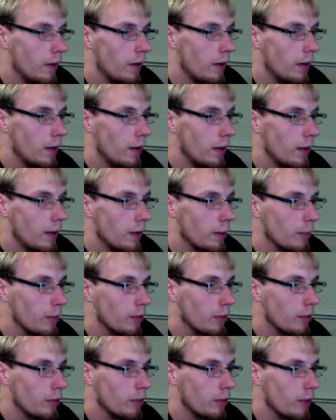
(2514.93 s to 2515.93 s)
And I'm
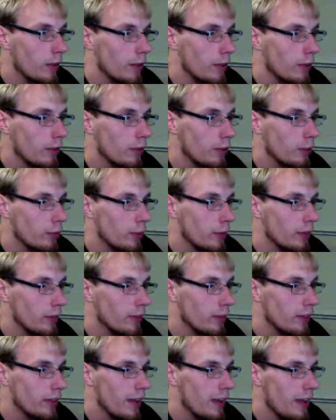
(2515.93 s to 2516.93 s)
just trying to
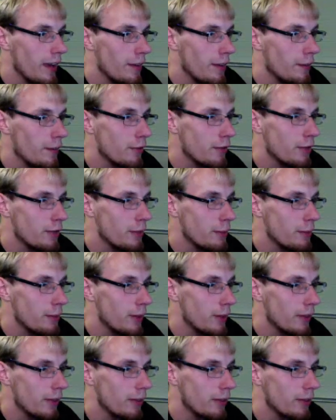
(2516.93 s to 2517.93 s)
squeeze every
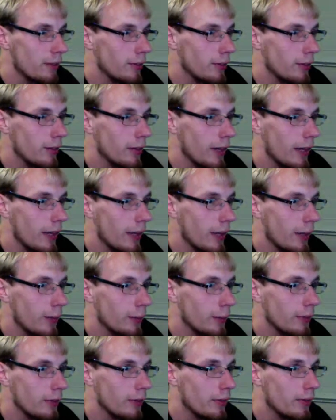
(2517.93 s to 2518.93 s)
pixel out.